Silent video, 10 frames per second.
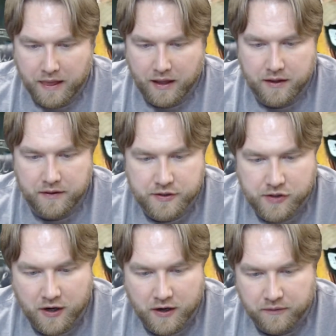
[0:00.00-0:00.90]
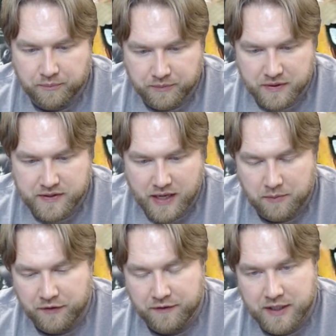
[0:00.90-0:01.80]
These are the same
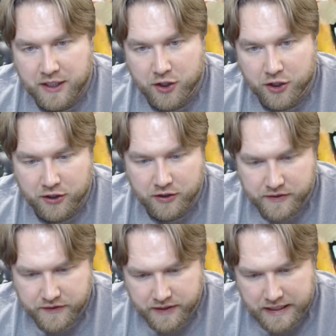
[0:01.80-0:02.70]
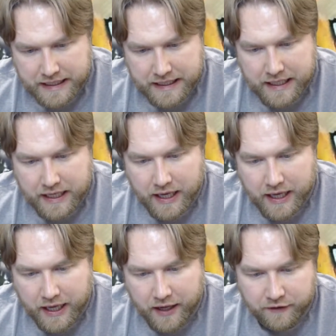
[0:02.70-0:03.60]
15 curls,
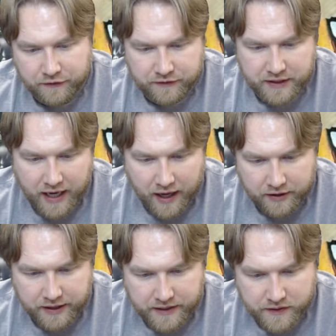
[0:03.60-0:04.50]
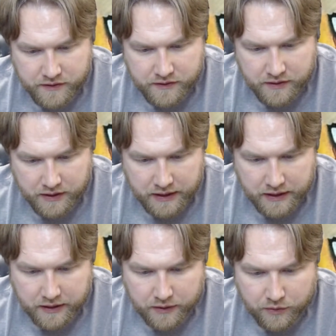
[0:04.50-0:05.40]
150 calories.
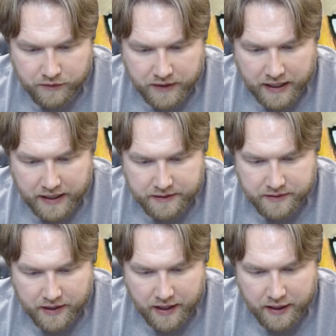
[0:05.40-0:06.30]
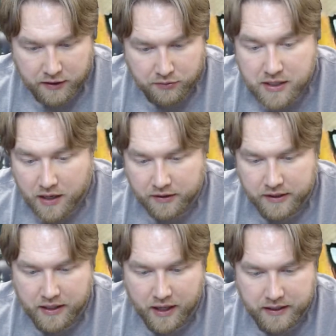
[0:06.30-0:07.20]
We've got
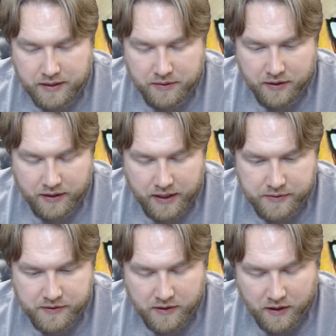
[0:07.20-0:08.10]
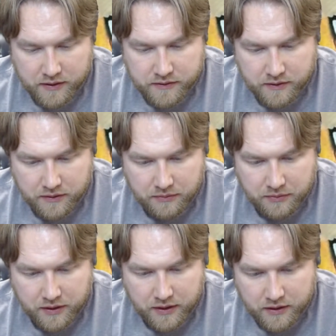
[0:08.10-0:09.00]
390 milligrams of salt, so a little
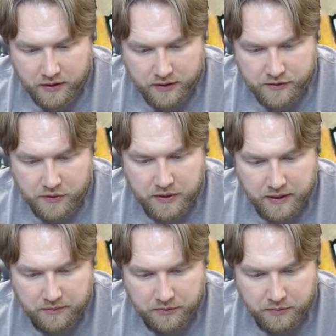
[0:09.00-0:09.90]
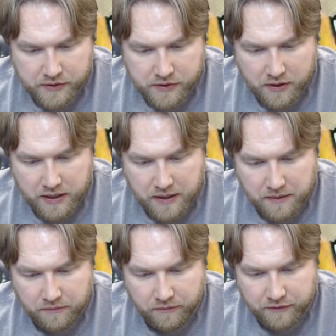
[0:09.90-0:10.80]
more, or sodium, a little more
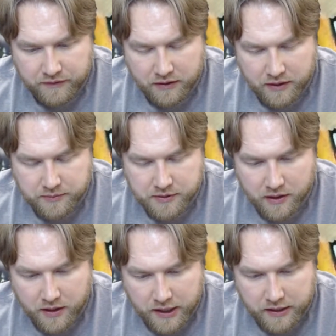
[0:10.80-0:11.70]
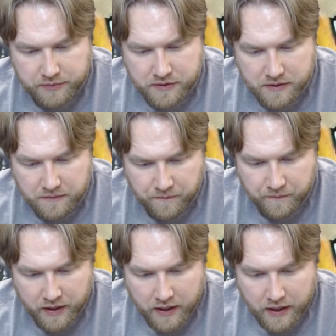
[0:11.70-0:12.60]
sodium, 15 grams of carbs,
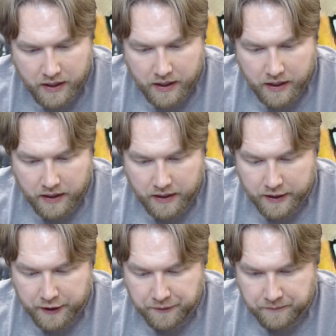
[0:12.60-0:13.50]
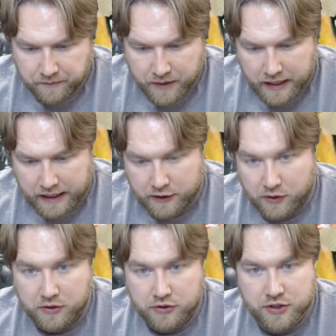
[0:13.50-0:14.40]
and
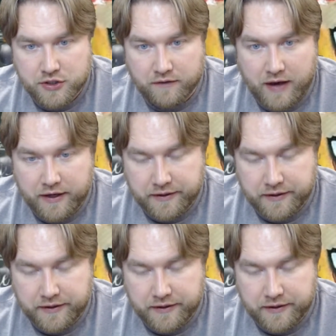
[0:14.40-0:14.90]
no nutritional value.